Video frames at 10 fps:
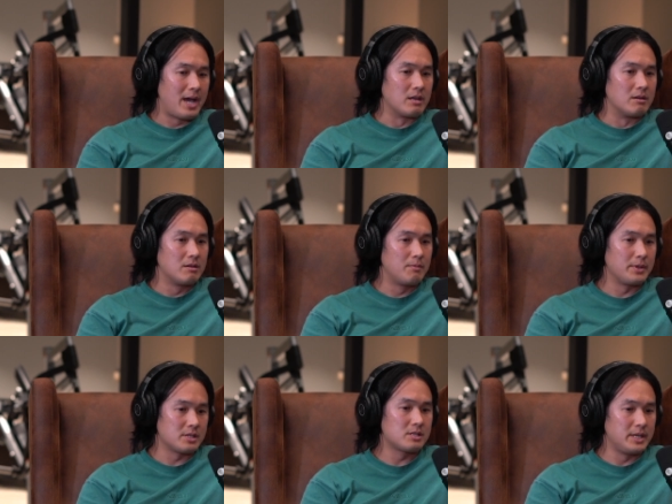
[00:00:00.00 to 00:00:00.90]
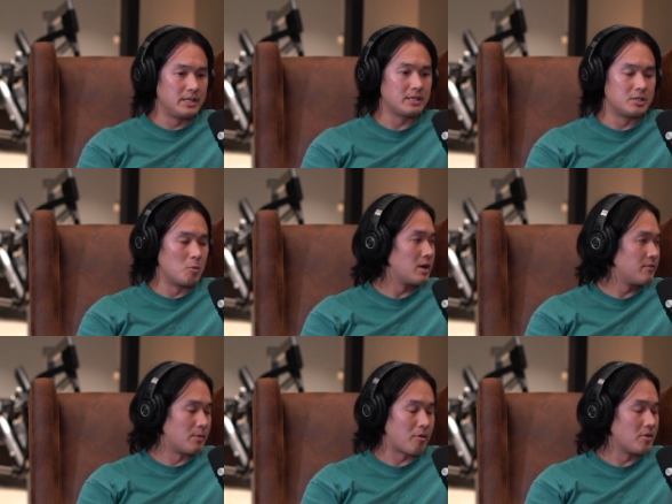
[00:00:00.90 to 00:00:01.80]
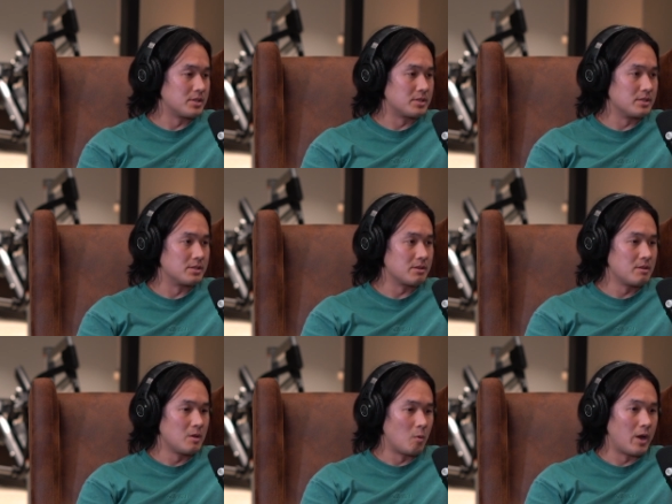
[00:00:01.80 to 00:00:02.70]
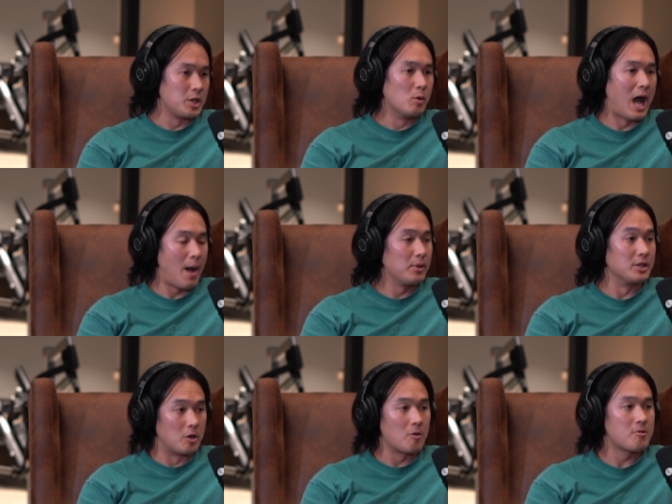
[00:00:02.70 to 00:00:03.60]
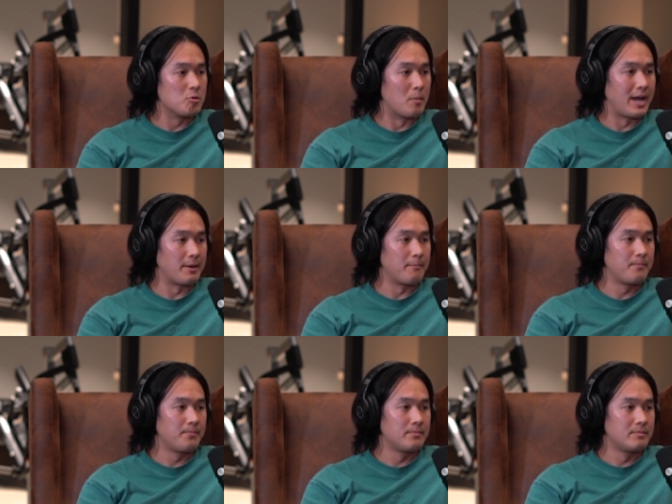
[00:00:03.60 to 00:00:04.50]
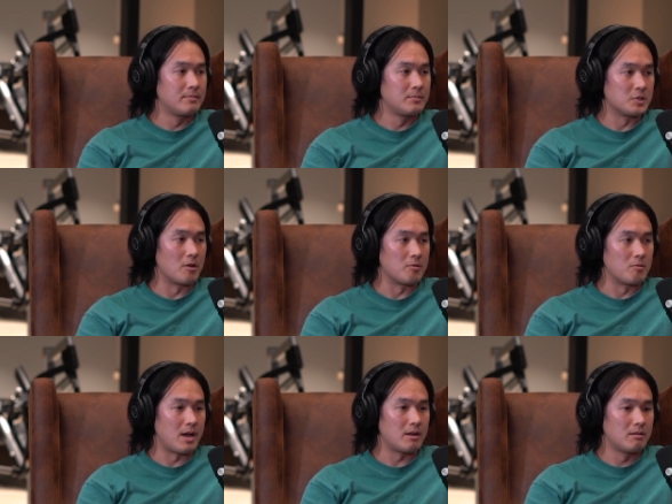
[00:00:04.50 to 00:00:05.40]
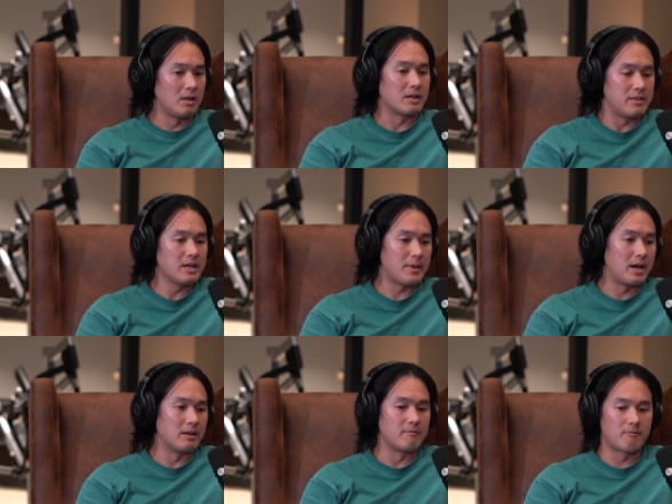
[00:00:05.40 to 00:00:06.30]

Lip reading: pain, but just to be addicted to whatever the process is where you'll happily go through the pain to go through that. Like think about